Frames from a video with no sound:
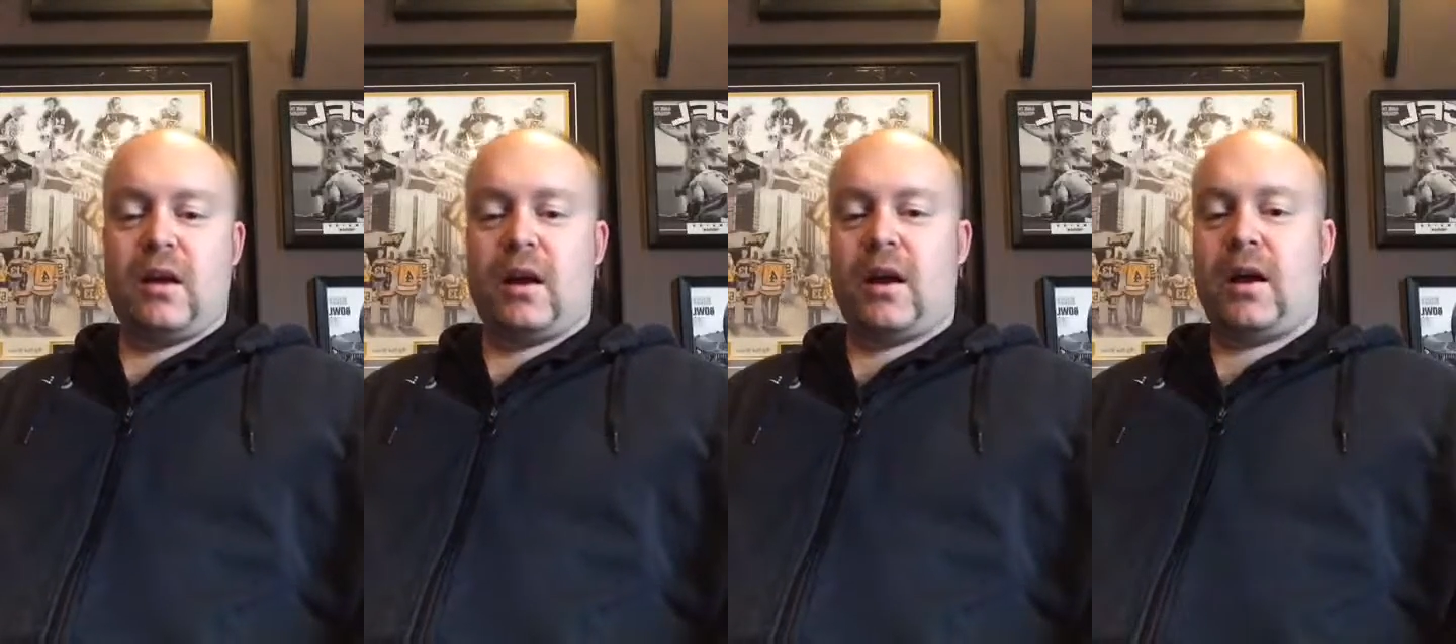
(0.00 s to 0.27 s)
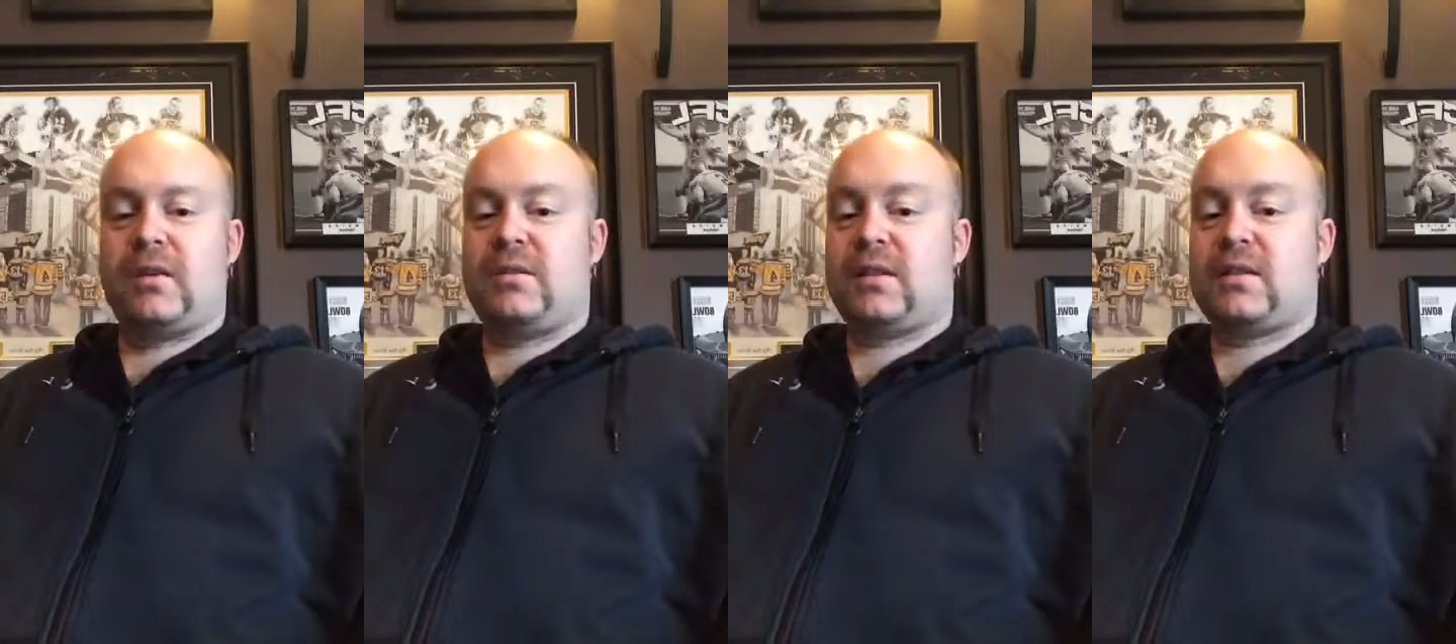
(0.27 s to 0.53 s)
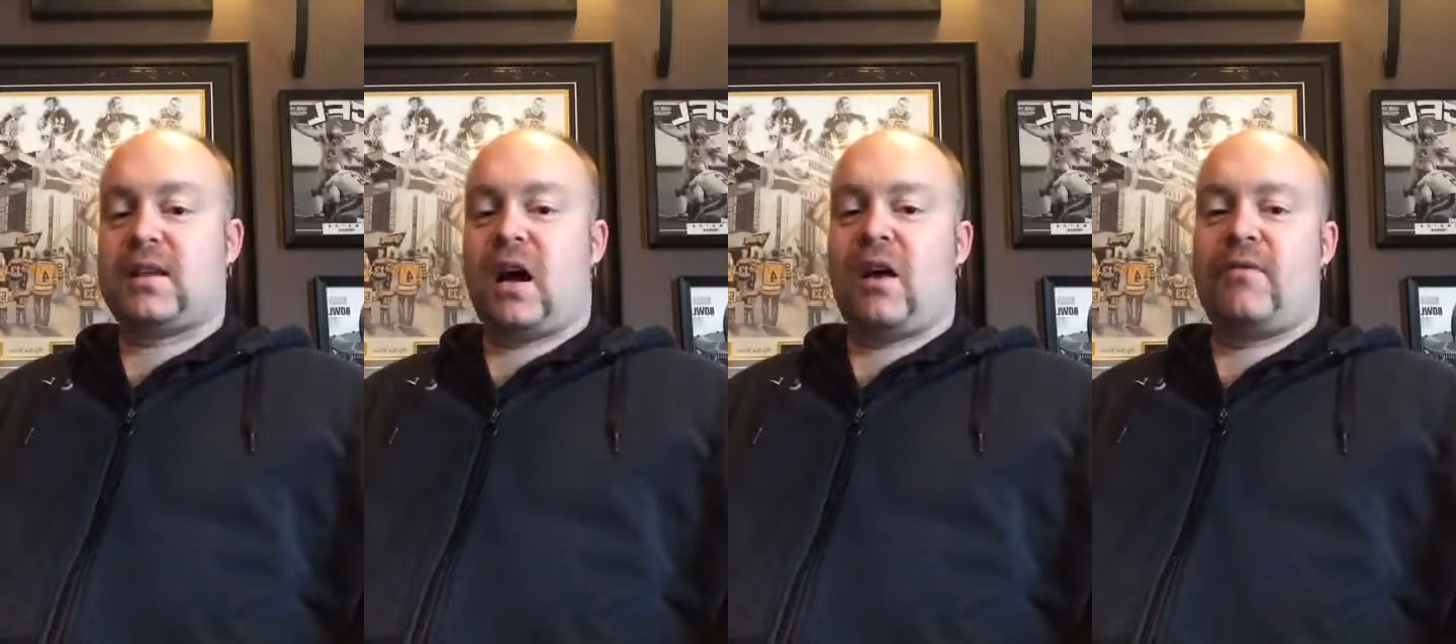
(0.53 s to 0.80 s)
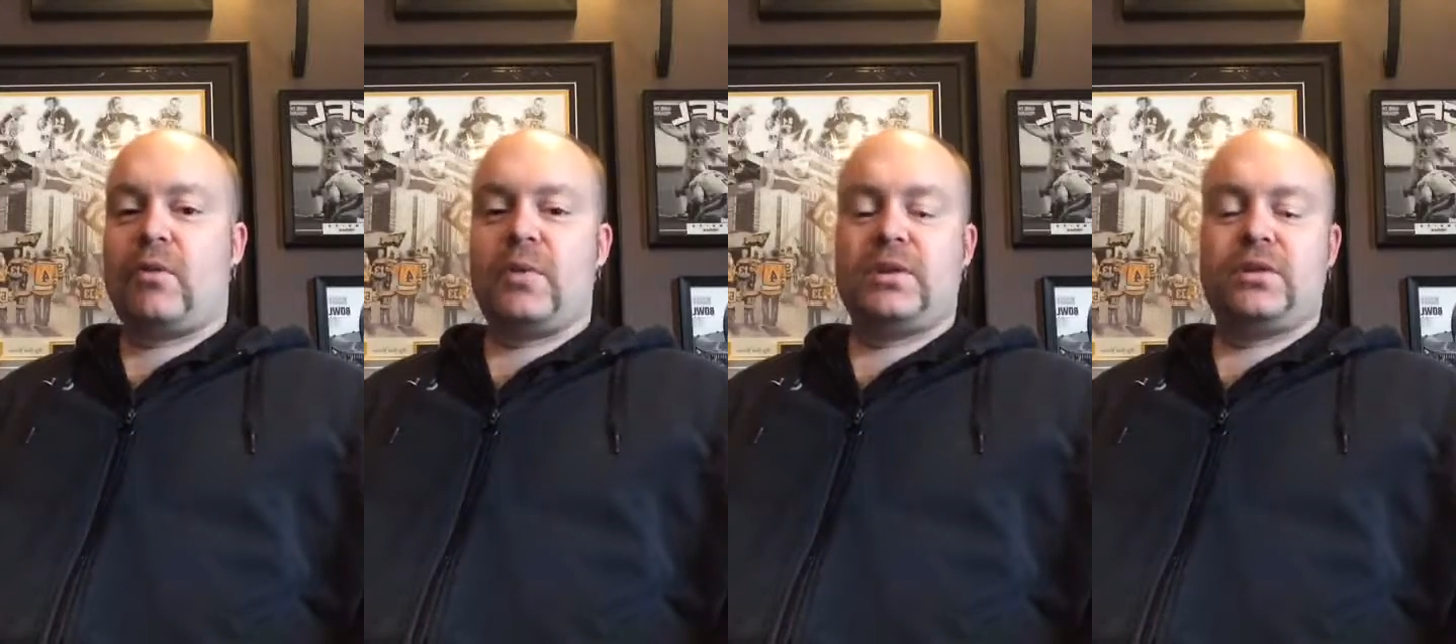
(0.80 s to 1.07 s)
Uh,
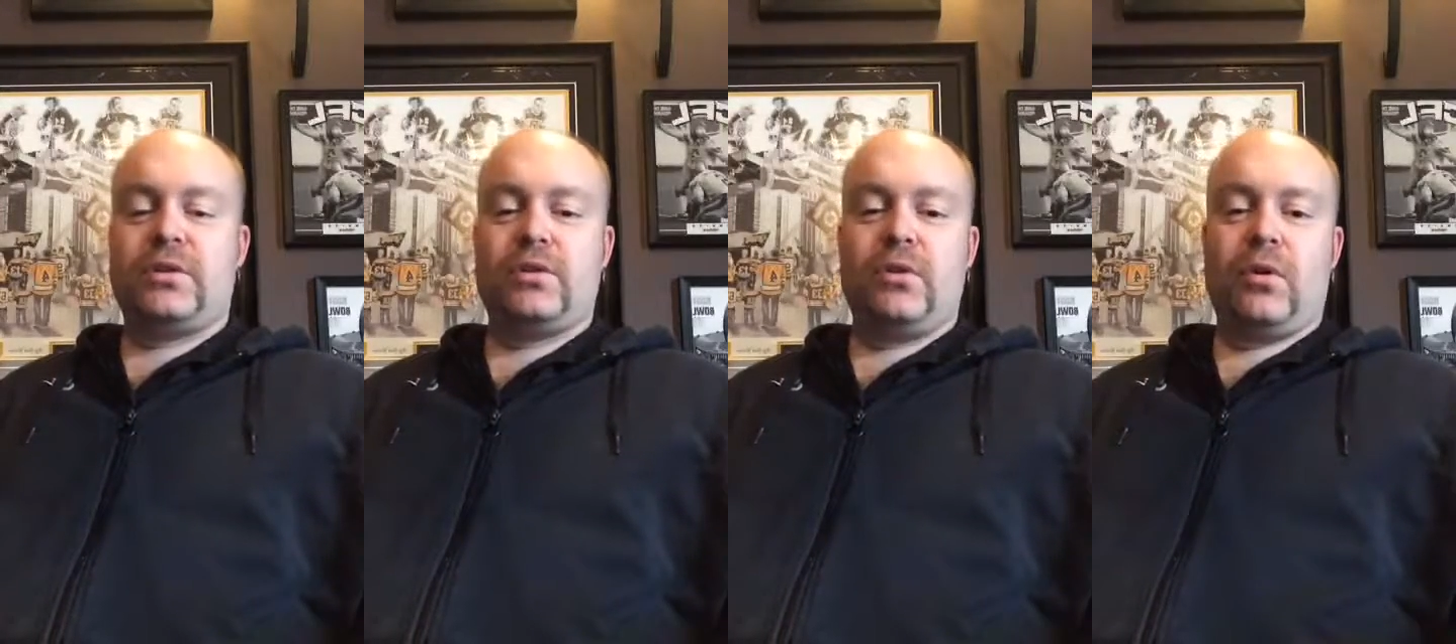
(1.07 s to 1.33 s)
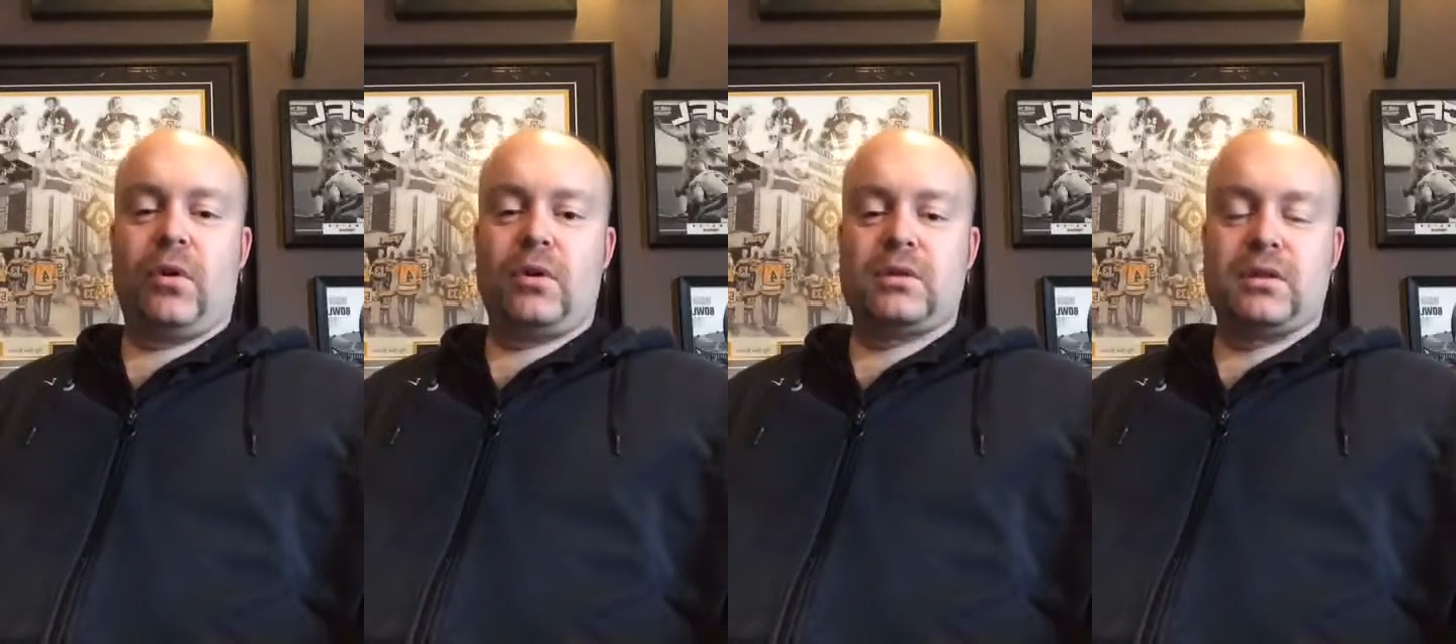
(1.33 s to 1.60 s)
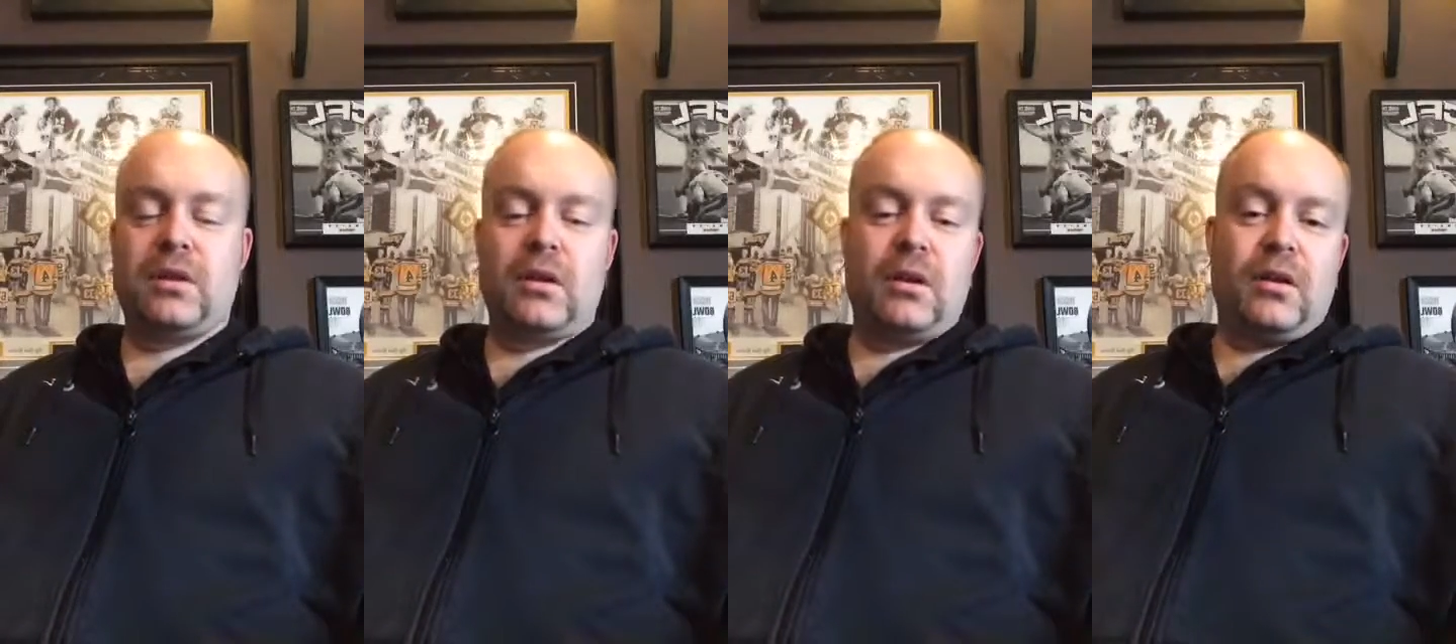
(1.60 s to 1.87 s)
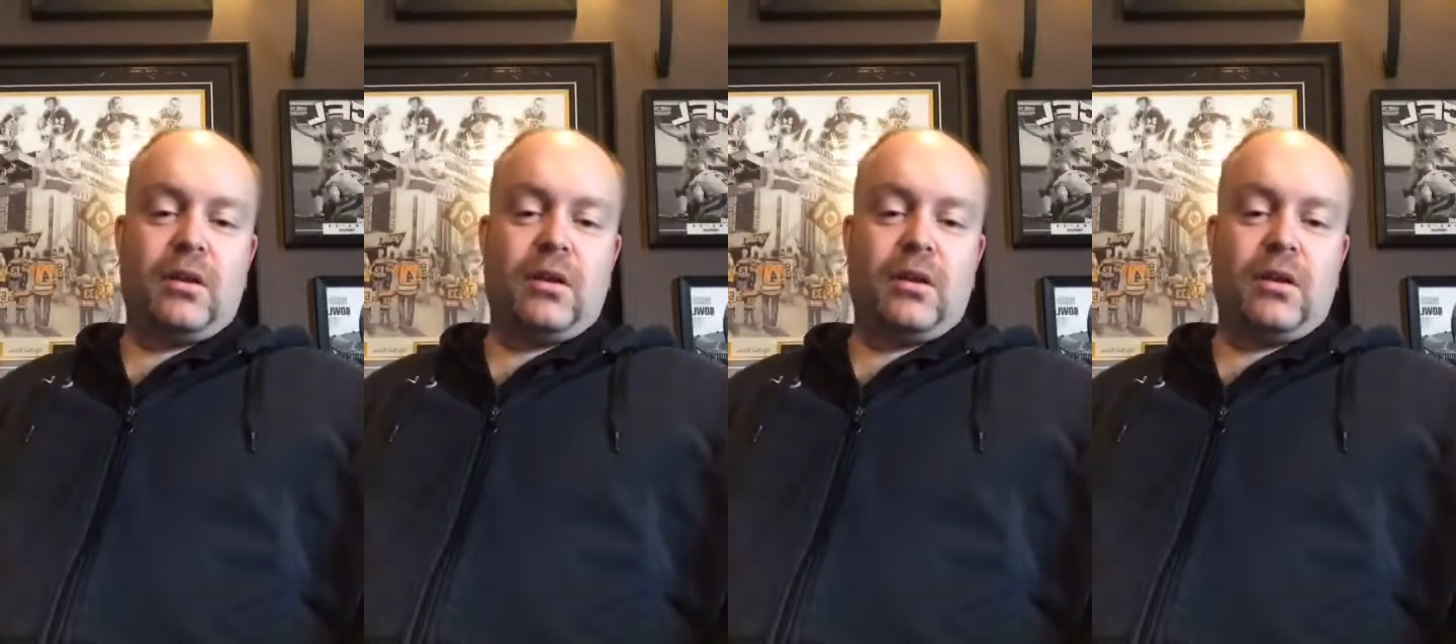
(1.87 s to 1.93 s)
DeSalvo with two goals.